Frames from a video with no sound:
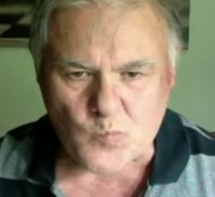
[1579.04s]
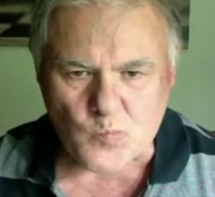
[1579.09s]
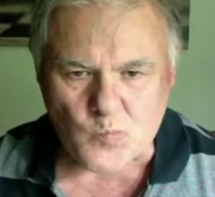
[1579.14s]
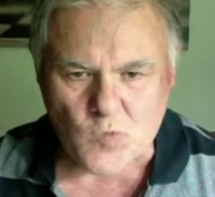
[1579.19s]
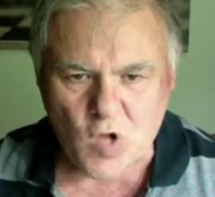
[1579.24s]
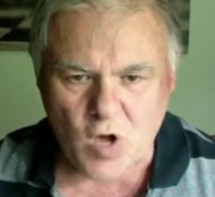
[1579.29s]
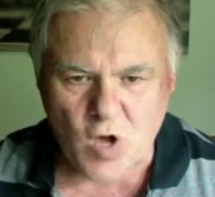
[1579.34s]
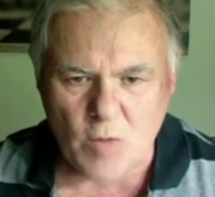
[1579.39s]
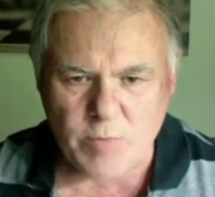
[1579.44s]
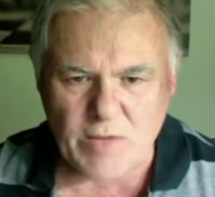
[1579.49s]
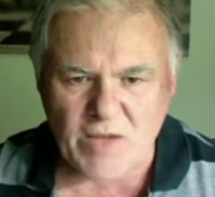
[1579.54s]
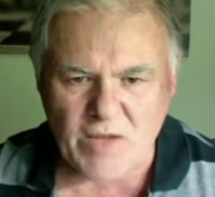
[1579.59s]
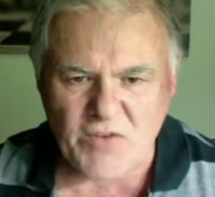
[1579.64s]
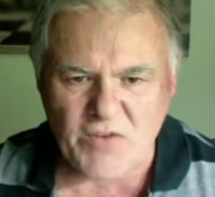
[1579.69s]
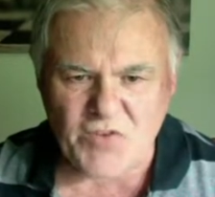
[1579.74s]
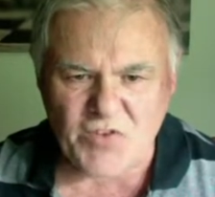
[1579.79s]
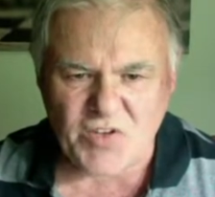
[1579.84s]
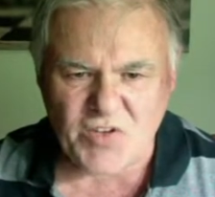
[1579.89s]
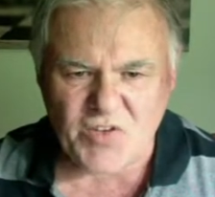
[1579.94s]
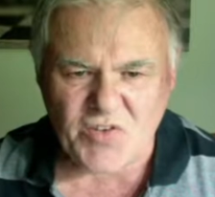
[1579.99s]
I'll play
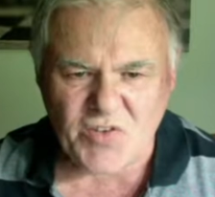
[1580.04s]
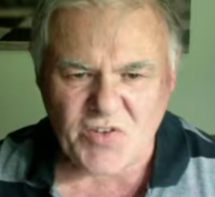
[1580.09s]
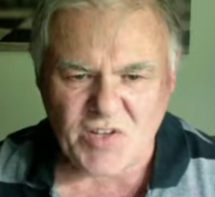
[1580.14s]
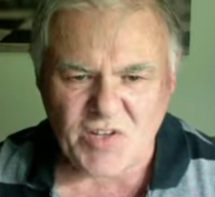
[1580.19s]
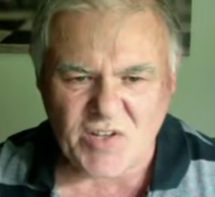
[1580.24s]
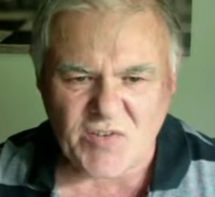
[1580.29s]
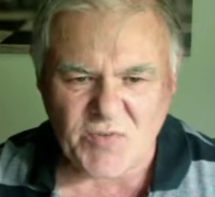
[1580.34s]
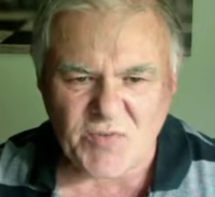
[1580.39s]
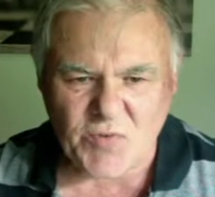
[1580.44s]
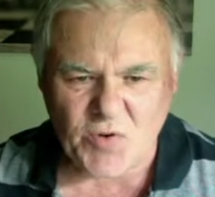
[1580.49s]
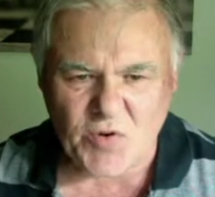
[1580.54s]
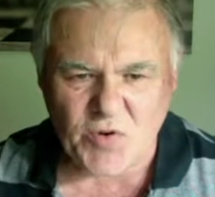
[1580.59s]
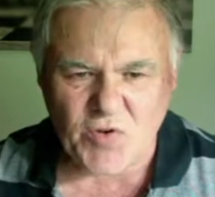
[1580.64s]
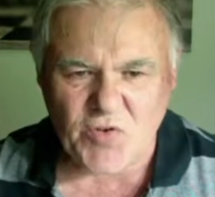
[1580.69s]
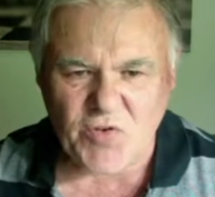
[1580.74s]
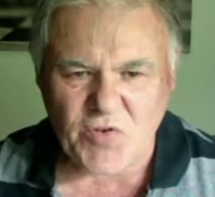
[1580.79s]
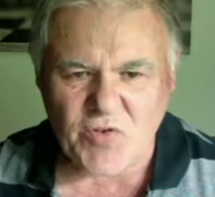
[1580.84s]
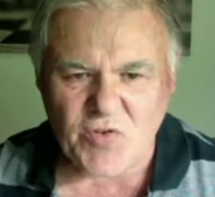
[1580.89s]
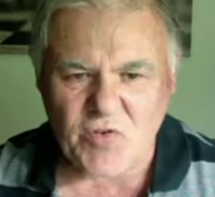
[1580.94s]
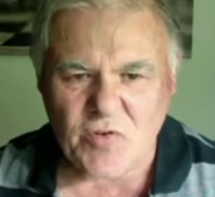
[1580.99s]
c6
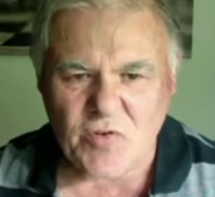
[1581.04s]
first.